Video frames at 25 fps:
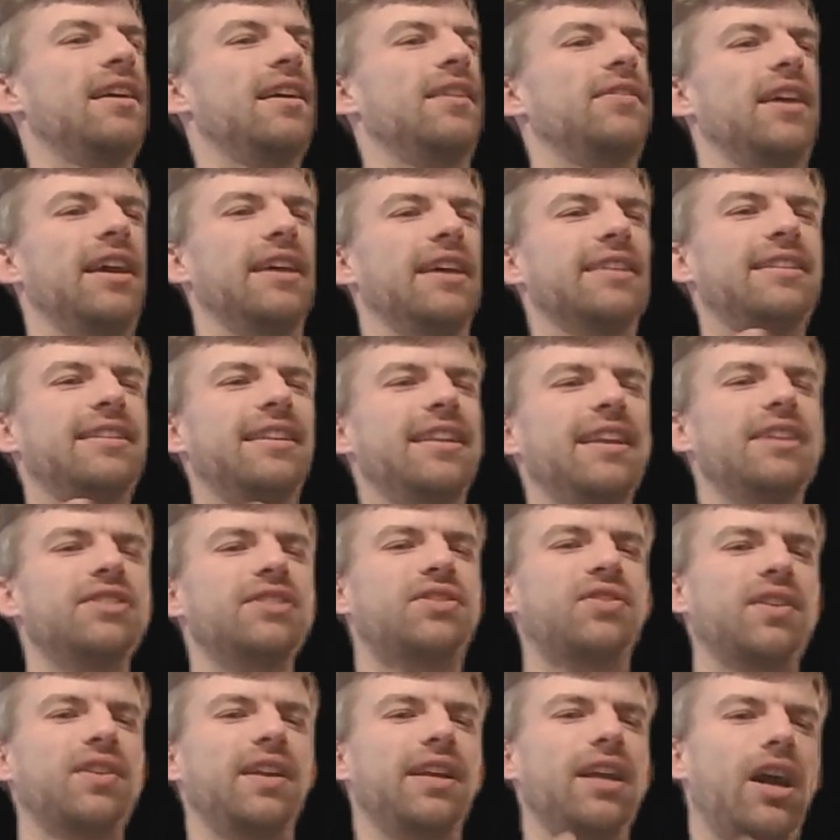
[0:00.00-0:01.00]
There's
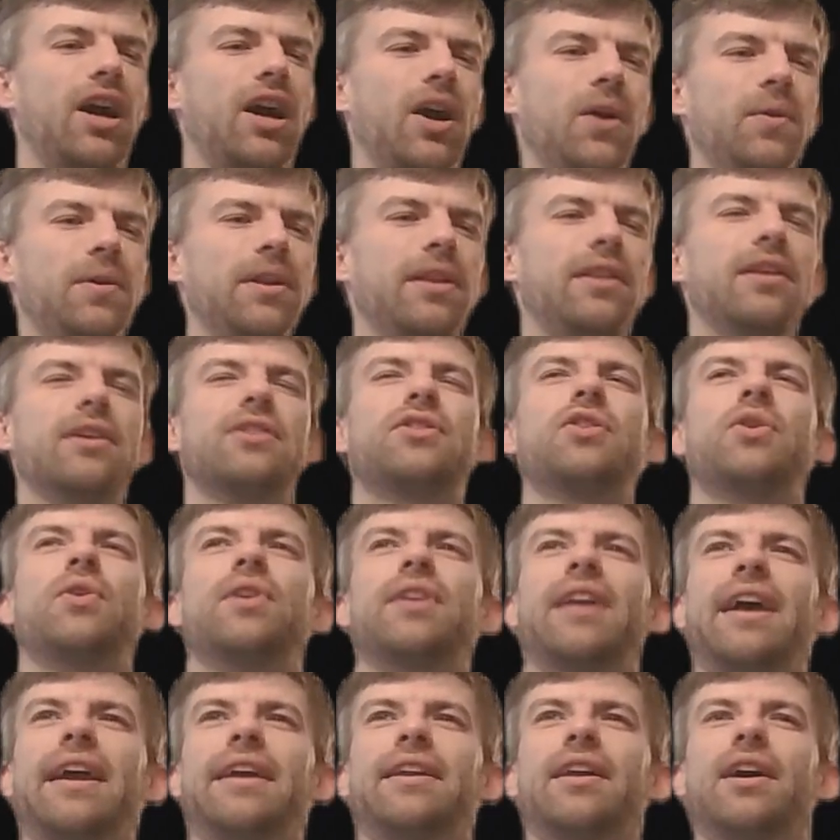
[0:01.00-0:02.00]
literally only the
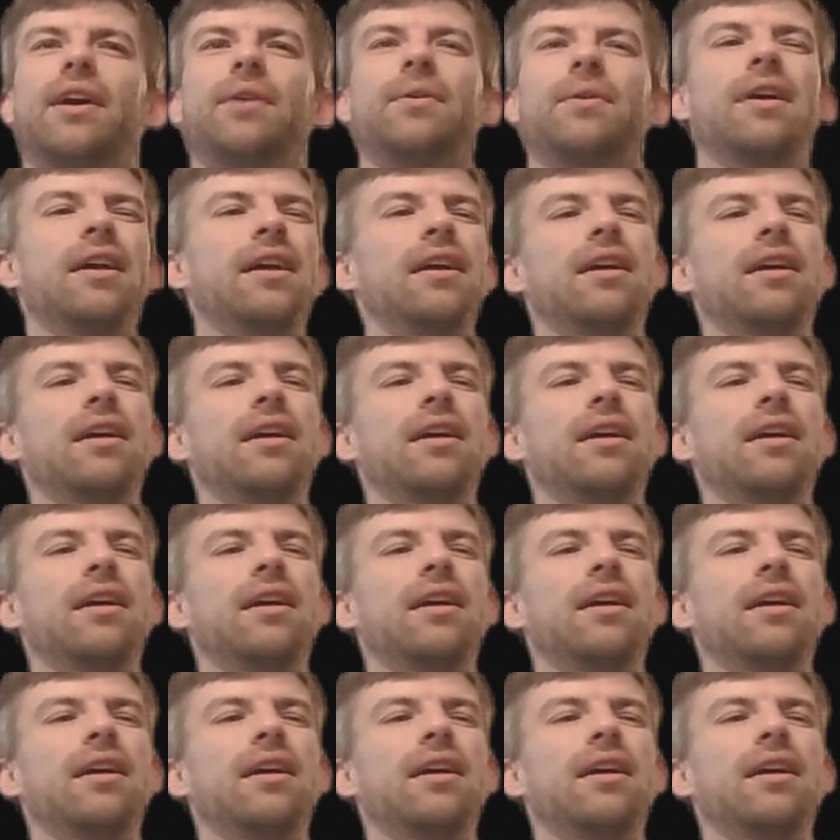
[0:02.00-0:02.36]
tornado.